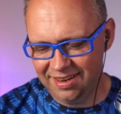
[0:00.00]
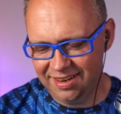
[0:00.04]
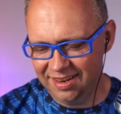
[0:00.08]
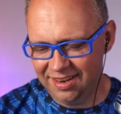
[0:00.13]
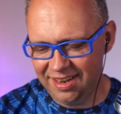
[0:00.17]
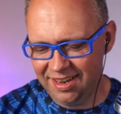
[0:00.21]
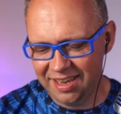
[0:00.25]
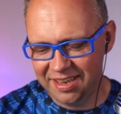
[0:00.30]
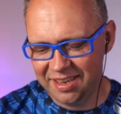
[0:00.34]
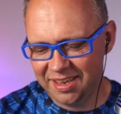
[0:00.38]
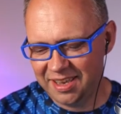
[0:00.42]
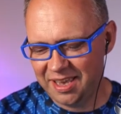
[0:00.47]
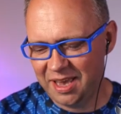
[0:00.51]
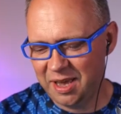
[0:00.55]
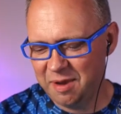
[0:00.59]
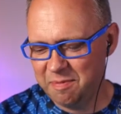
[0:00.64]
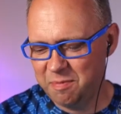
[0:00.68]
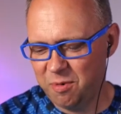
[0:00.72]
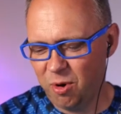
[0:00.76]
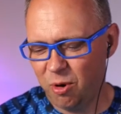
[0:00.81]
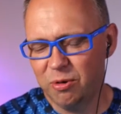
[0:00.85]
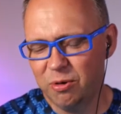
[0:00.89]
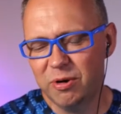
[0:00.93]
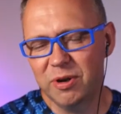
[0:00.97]
Like
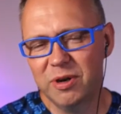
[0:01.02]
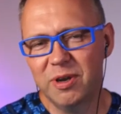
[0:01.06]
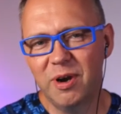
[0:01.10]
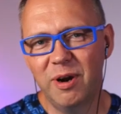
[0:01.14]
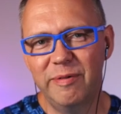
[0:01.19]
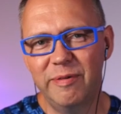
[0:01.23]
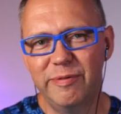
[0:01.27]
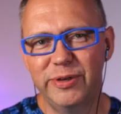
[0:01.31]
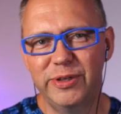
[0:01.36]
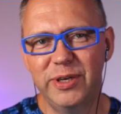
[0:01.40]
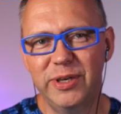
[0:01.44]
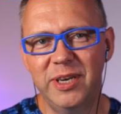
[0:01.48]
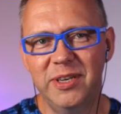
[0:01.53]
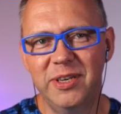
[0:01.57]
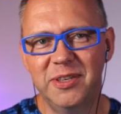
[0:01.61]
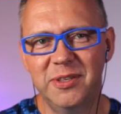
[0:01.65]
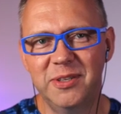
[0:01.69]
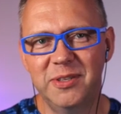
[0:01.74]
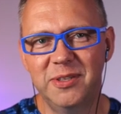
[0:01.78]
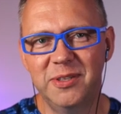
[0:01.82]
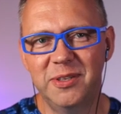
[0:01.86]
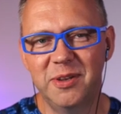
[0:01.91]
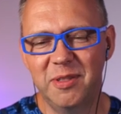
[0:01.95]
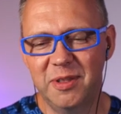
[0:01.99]
all good
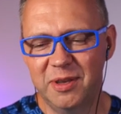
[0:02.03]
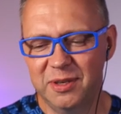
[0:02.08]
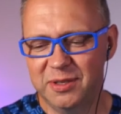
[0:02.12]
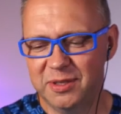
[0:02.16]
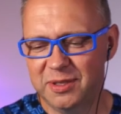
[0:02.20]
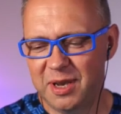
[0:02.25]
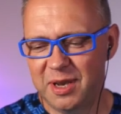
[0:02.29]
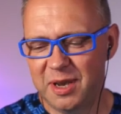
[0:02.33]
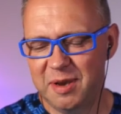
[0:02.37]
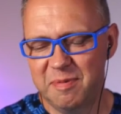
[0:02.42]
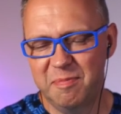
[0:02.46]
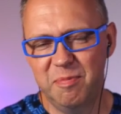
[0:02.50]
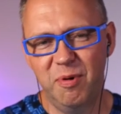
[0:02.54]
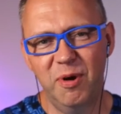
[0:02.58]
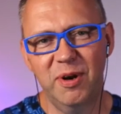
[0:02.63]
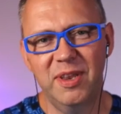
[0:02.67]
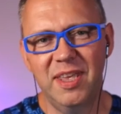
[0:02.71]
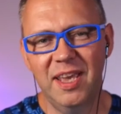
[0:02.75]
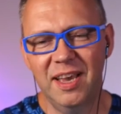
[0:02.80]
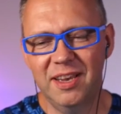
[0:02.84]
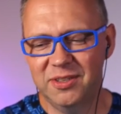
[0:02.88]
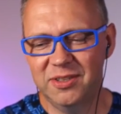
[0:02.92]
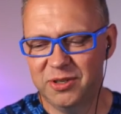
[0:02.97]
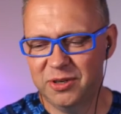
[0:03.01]
conversations on this
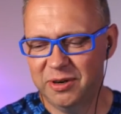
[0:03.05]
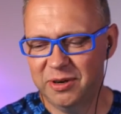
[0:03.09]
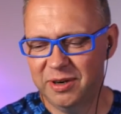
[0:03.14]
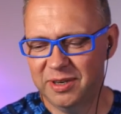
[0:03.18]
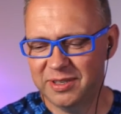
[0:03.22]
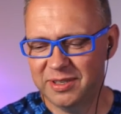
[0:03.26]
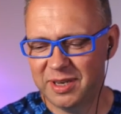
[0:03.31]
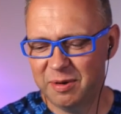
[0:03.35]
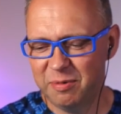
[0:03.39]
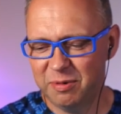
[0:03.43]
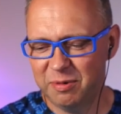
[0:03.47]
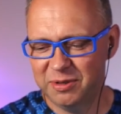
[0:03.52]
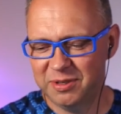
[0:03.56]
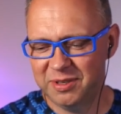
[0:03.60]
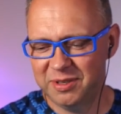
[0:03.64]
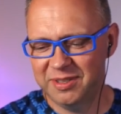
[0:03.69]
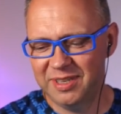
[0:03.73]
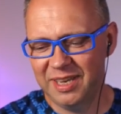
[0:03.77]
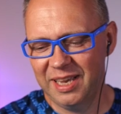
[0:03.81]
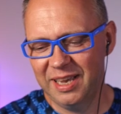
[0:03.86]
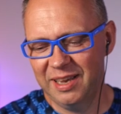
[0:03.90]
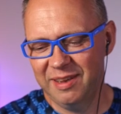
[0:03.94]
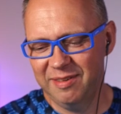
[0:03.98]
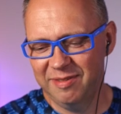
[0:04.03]
podcast series, I want to
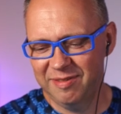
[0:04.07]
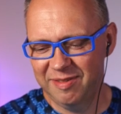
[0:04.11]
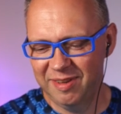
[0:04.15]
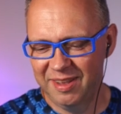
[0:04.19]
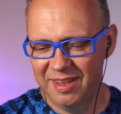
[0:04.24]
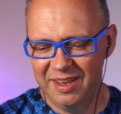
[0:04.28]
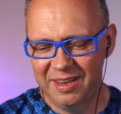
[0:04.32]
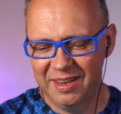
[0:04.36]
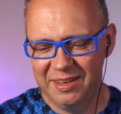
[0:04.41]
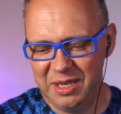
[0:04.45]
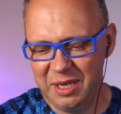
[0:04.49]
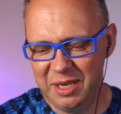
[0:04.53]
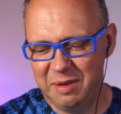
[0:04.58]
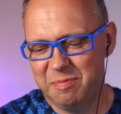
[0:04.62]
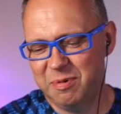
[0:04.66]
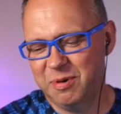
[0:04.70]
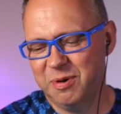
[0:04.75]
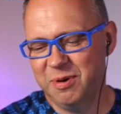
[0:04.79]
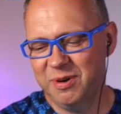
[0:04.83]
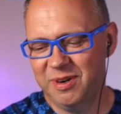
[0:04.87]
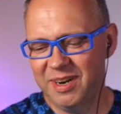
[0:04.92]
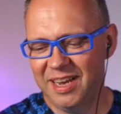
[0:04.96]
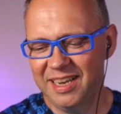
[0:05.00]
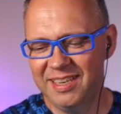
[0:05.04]
dive
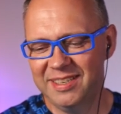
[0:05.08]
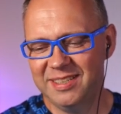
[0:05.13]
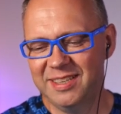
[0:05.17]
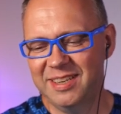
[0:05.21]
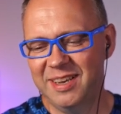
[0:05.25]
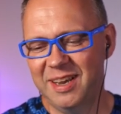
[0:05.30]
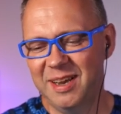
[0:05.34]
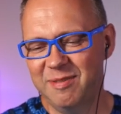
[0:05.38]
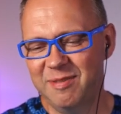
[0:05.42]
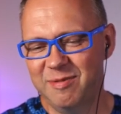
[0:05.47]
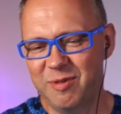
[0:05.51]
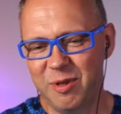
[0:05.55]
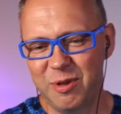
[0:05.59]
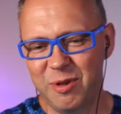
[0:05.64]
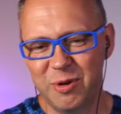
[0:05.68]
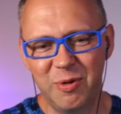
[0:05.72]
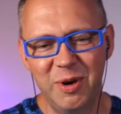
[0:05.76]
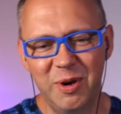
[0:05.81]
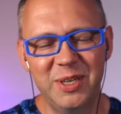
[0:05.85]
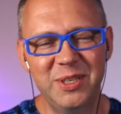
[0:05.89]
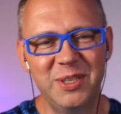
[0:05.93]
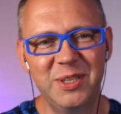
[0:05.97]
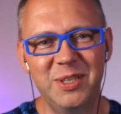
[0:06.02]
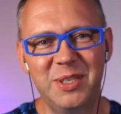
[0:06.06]
deeper and ask further
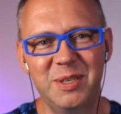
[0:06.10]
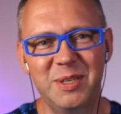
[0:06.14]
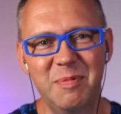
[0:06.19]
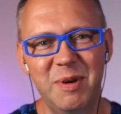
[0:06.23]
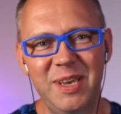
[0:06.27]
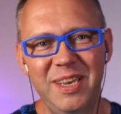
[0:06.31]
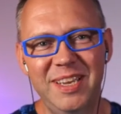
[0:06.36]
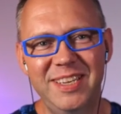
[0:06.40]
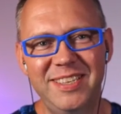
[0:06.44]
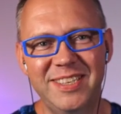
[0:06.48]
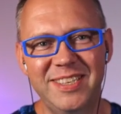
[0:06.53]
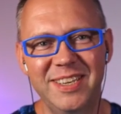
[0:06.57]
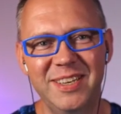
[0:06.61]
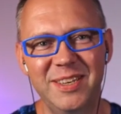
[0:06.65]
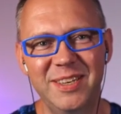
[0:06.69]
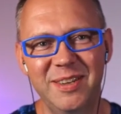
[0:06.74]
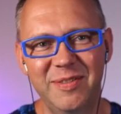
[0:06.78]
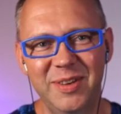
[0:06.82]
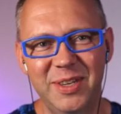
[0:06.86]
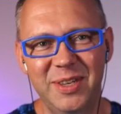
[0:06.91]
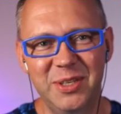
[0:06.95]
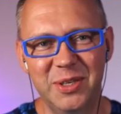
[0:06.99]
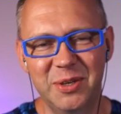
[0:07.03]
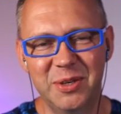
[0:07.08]
questions about each
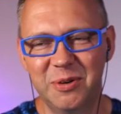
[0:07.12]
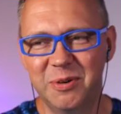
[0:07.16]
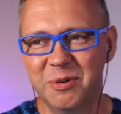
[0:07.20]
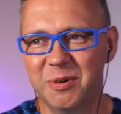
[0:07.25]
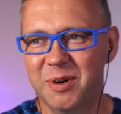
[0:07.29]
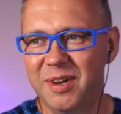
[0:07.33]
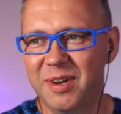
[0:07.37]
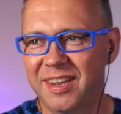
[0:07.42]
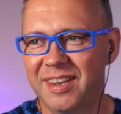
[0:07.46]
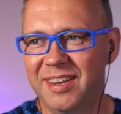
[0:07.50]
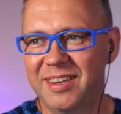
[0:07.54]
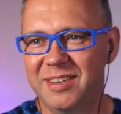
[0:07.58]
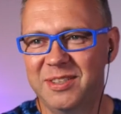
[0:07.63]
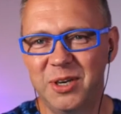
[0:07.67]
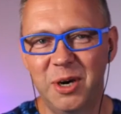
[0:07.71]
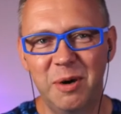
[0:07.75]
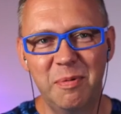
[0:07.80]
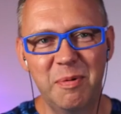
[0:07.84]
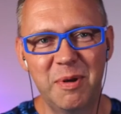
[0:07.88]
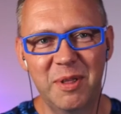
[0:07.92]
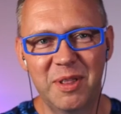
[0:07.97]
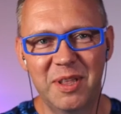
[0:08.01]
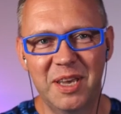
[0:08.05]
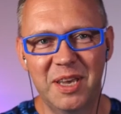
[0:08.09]
individual
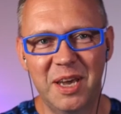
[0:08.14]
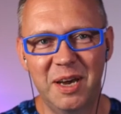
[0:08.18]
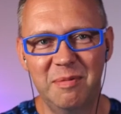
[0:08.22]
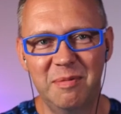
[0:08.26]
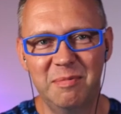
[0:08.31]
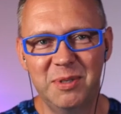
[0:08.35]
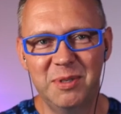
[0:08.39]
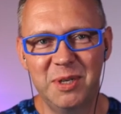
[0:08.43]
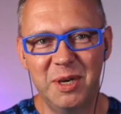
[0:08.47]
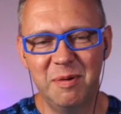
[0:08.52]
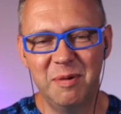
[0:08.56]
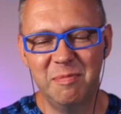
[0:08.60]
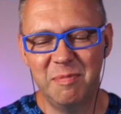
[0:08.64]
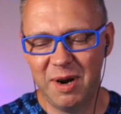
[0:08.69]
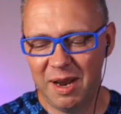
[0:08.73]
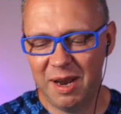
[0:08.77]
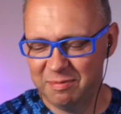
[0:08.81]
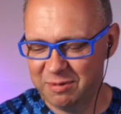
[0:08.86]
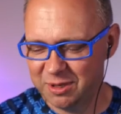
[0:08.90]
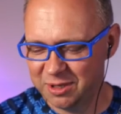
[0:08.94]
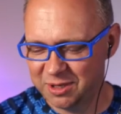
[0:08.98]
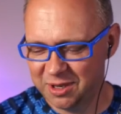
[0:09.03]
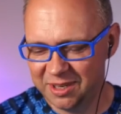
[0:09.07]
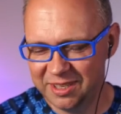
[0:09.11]
topic that comes up. But
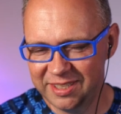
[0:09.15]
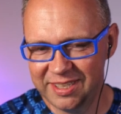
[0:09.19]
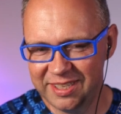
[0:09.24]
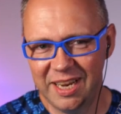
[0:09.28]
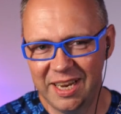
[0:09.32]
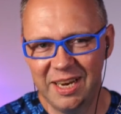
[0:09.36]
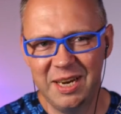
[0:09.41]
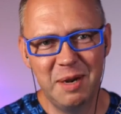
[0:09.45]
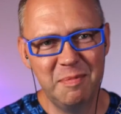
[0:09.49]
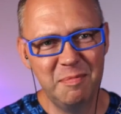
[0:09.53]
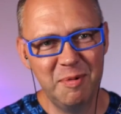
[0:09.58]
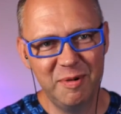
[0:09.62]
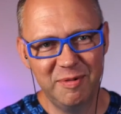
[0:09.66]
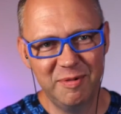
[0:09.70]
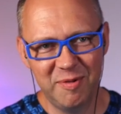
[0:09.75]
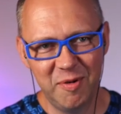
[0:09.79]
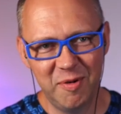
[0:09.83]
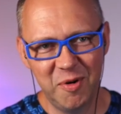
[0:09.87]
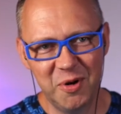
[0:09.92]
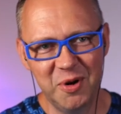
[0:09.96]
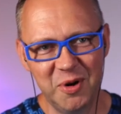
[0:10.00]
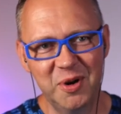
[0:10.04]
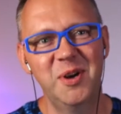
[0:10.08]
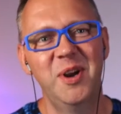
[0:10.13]
I'm just going to say number
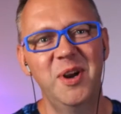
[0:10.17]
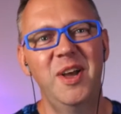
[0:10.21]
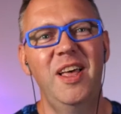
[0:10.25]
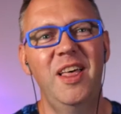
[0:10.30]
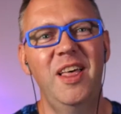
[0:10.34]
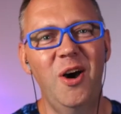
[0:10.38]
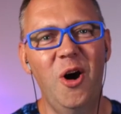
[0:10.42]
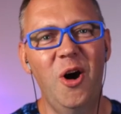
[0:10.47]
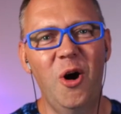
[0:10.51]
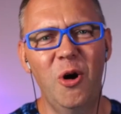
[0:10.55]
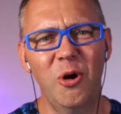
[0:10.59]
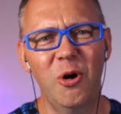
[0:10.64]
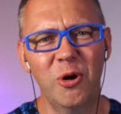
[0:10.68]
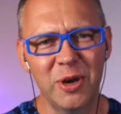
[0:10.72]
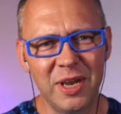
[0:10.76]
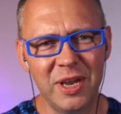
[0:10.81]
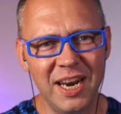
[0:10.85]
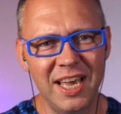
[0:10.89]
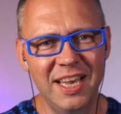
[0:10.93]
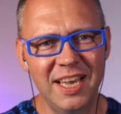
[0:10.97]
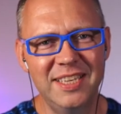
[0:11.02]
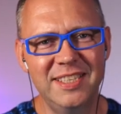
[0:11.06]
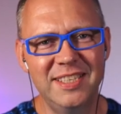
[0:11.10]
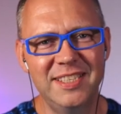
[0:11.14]
four,
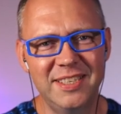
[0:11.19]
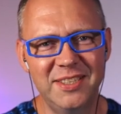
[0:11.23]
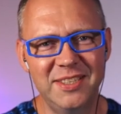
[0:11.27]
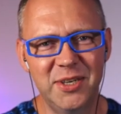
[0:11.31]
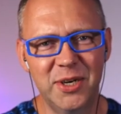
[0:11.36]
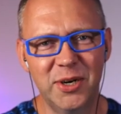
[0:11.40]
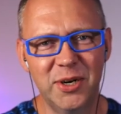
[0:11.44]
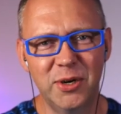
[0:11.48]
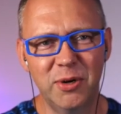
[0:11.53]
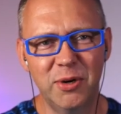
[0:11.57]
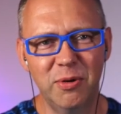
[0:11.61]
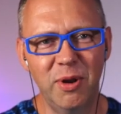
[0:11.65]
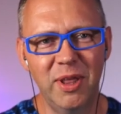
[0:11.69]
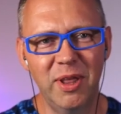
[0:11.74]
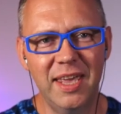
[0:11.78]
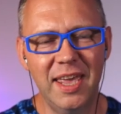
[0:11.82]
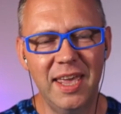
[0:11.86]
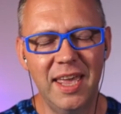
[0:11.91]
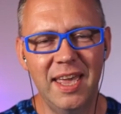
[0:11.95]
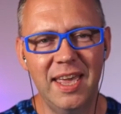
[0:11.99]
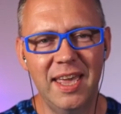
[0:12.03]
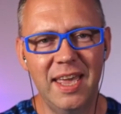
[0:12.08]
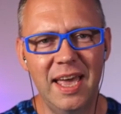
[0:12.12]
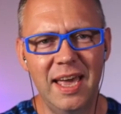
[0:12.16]
organized internal
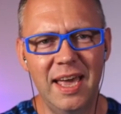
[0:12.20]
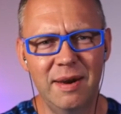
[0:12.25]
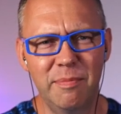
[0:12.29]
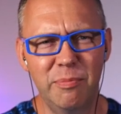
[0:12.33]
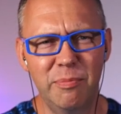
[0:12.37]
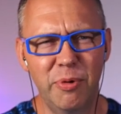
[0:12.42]
linking and